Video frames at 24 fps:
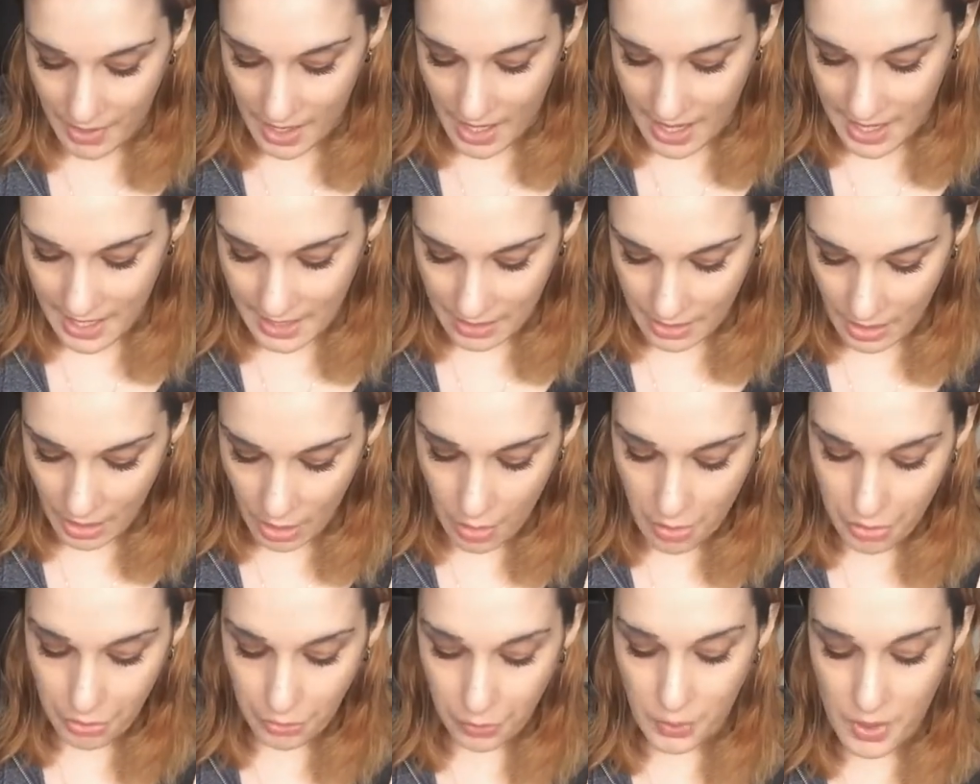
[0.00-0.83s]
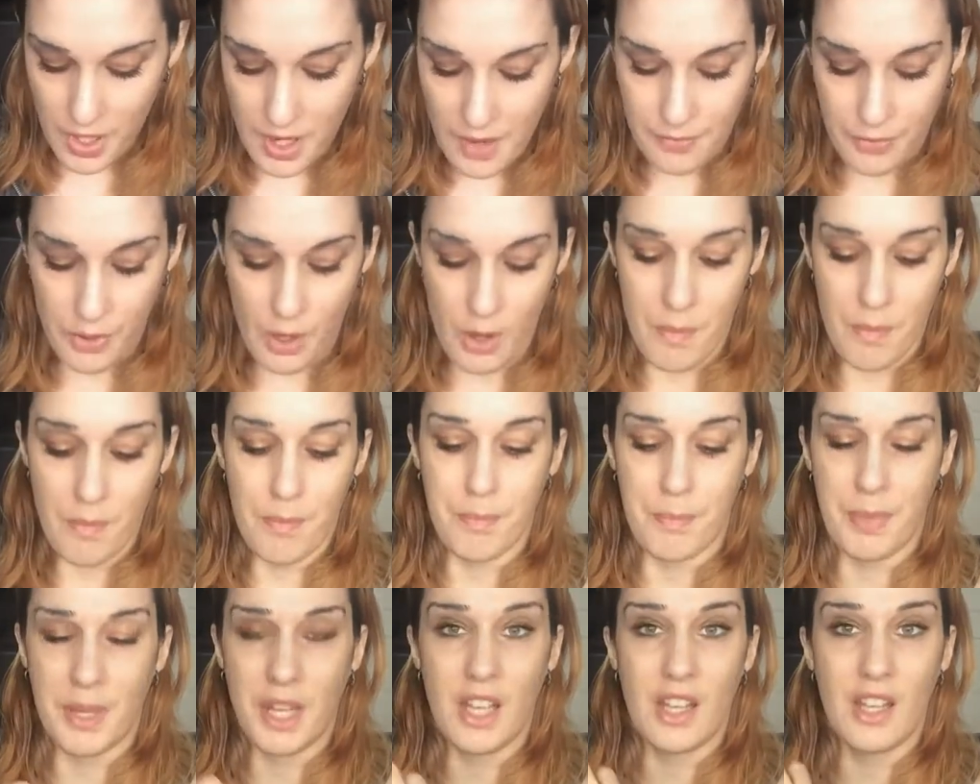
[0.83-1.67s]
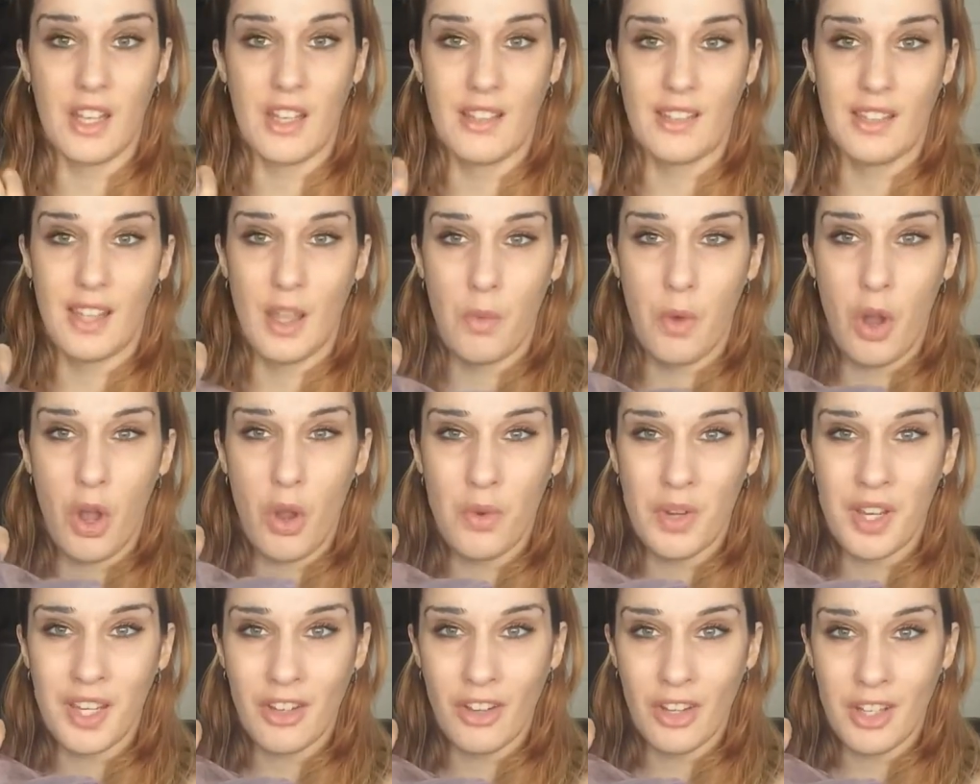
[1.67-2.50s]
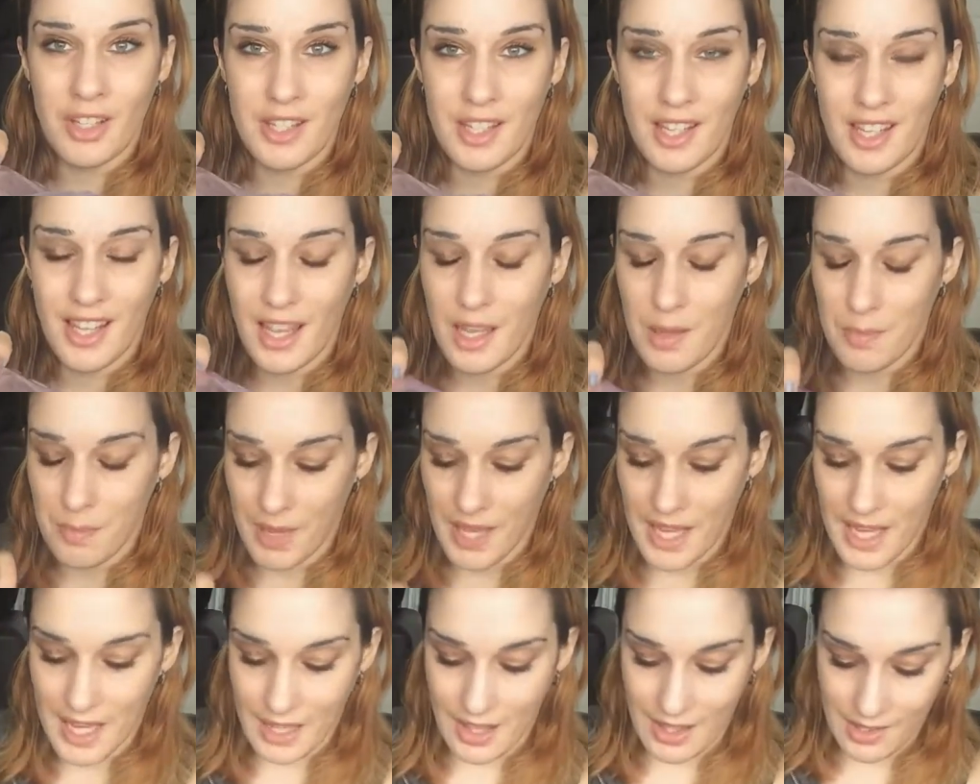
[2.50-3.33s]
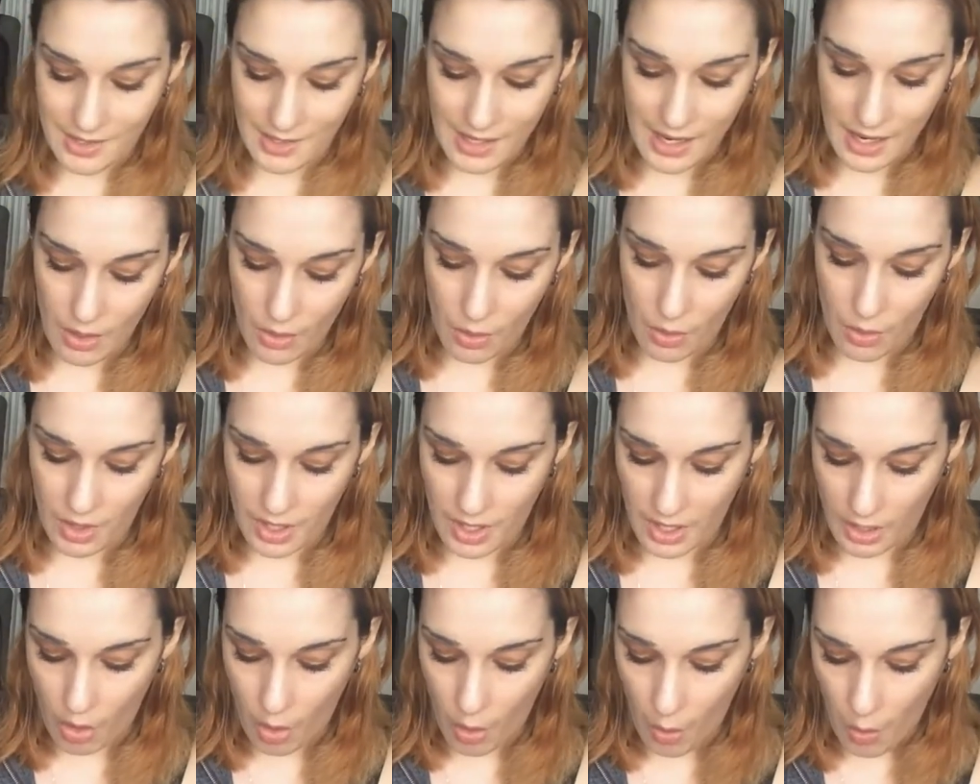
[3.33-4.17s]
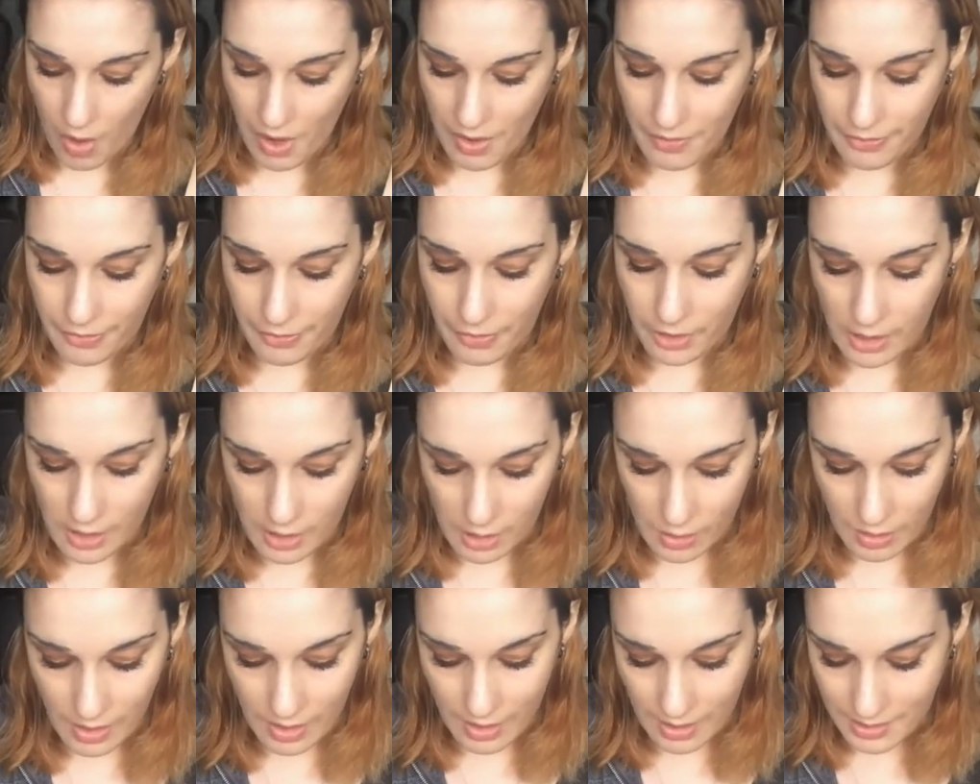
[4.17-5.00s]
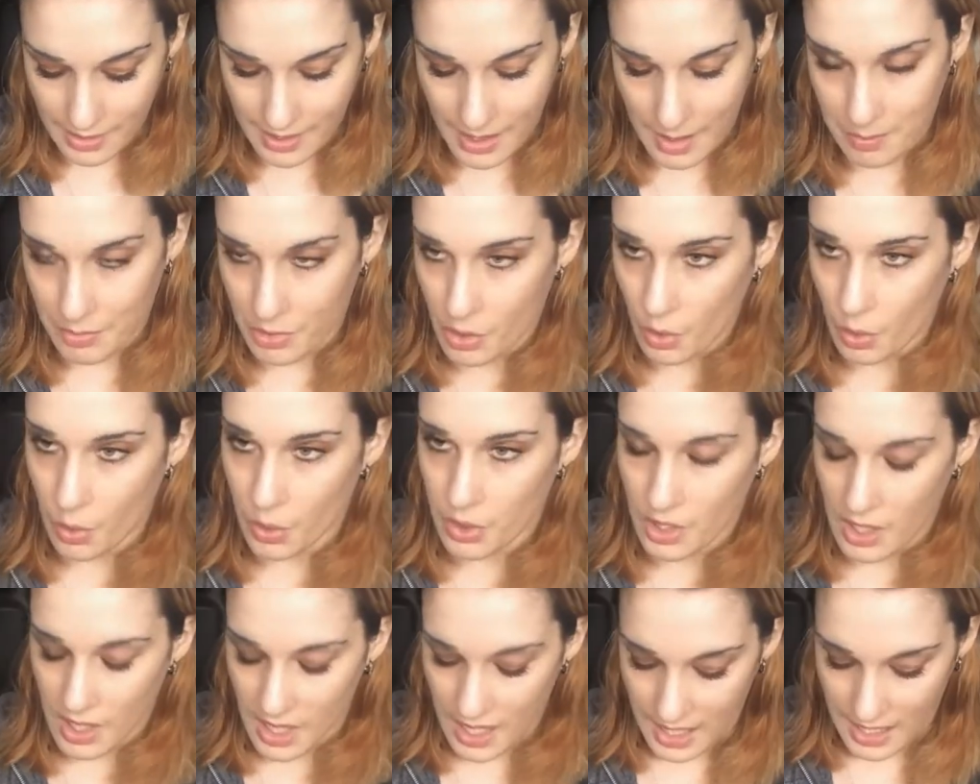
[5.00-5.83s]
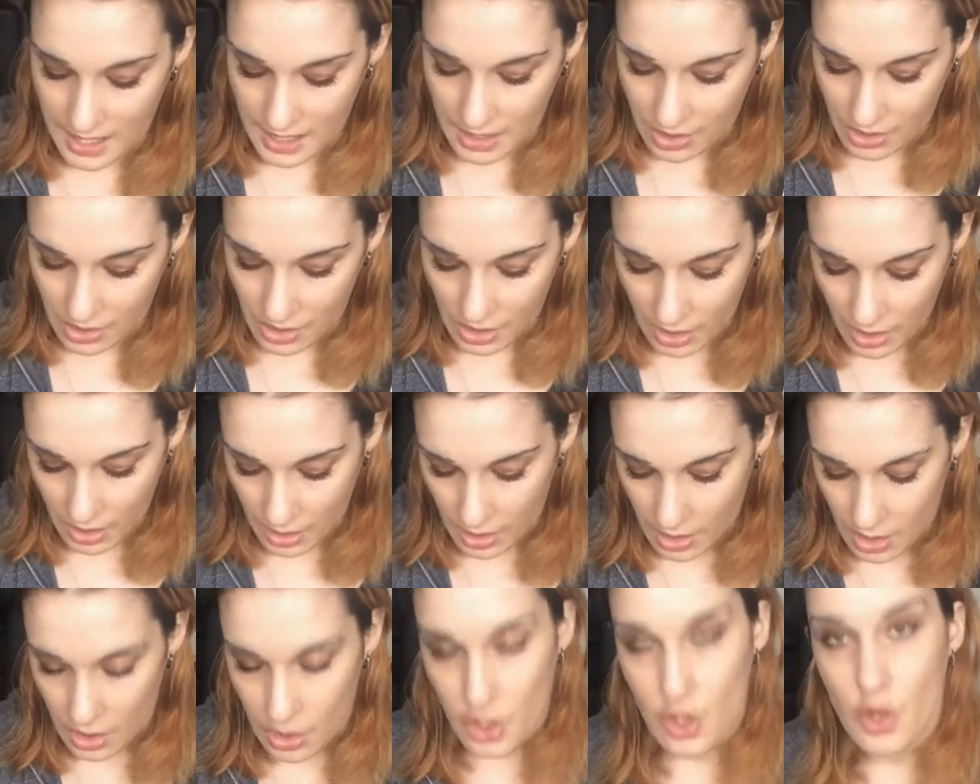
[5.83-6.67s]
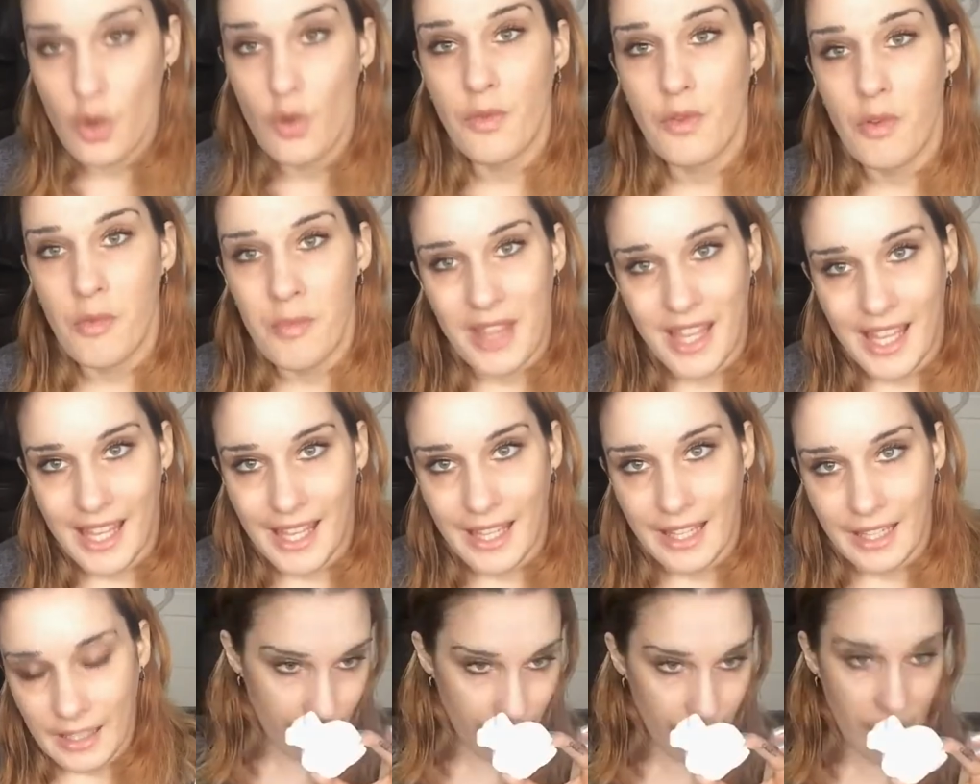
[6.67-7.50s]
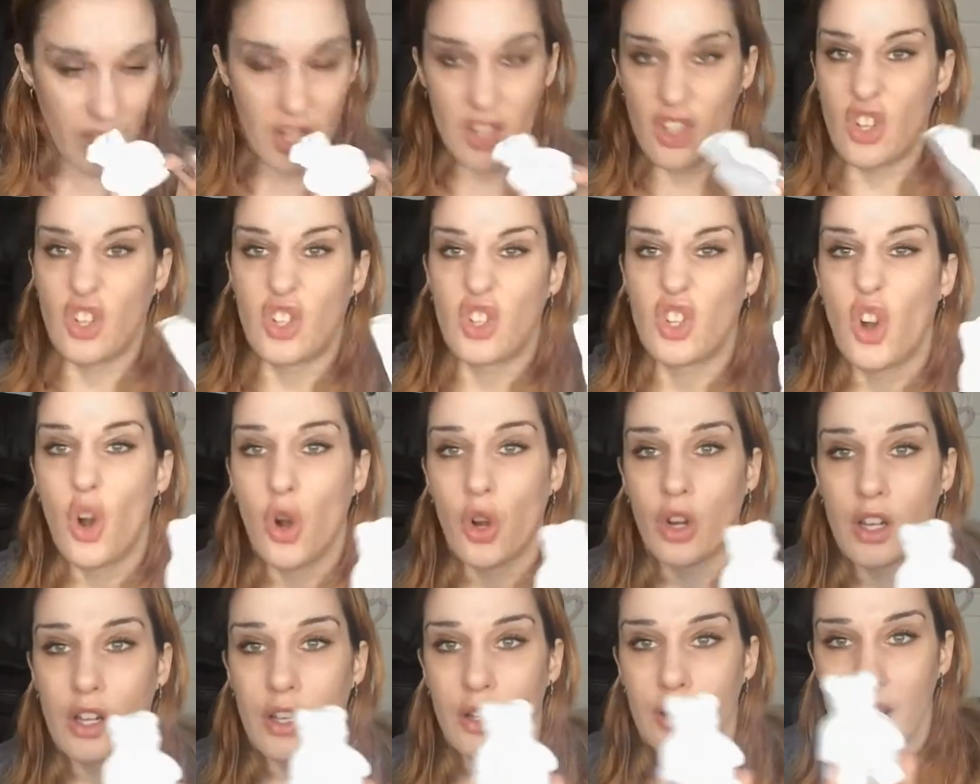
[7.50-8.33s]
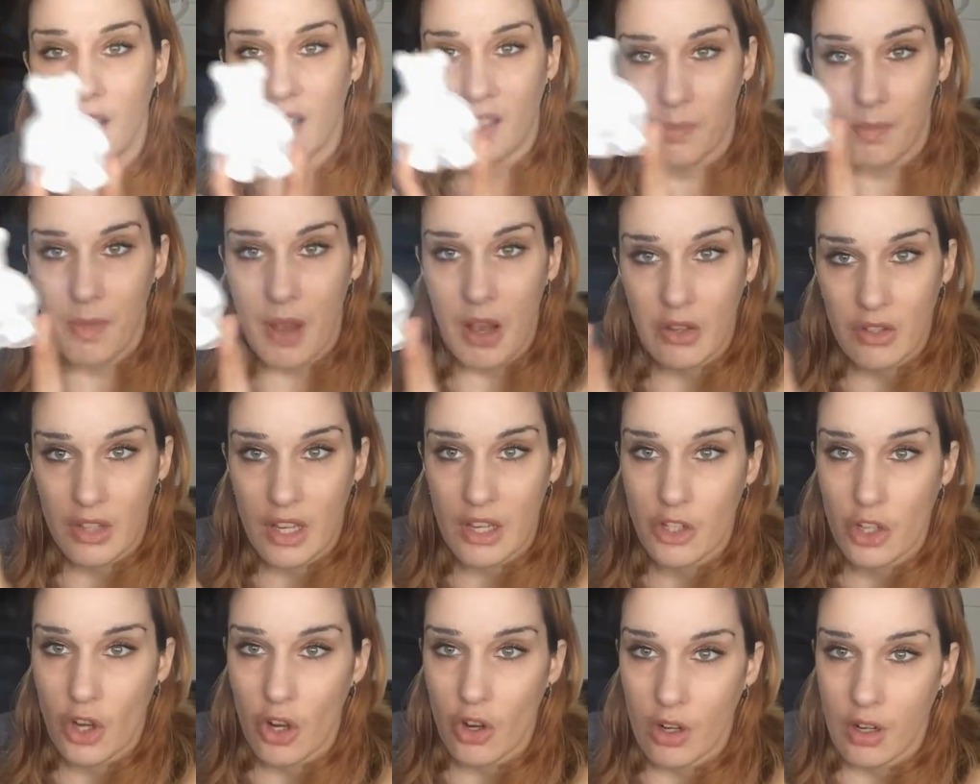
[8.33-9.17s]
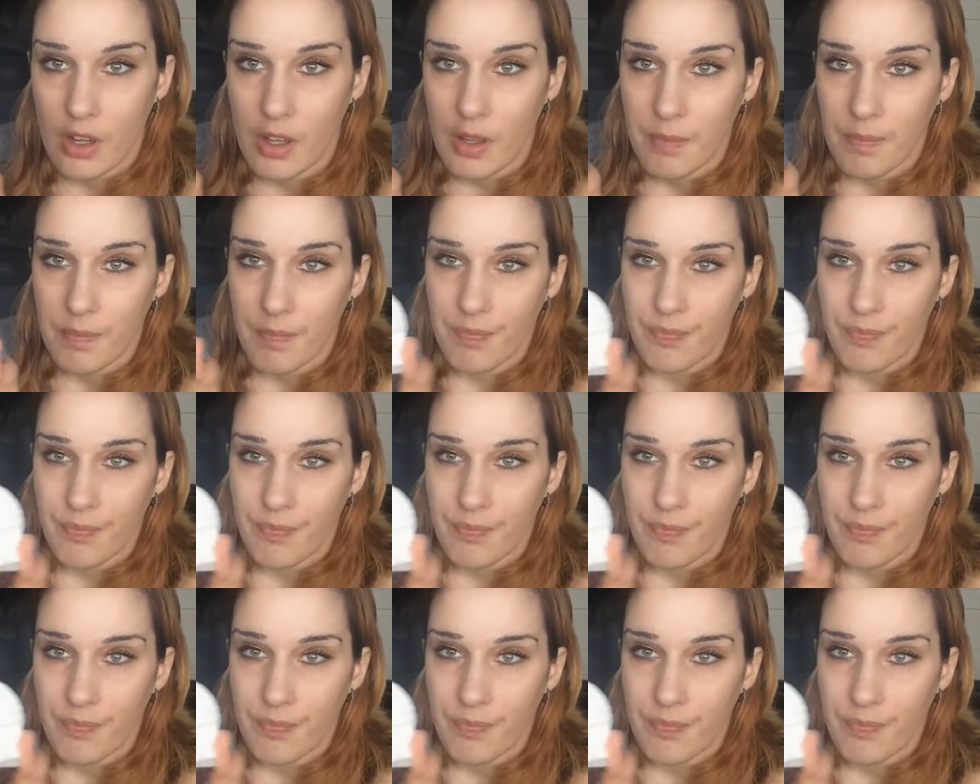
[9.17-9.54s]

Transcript: And I got three of them because they were only 98p in the sale. And I got one for Lola, Sam's daughter, and two for me. It's just chocolate. It smells like chocolate.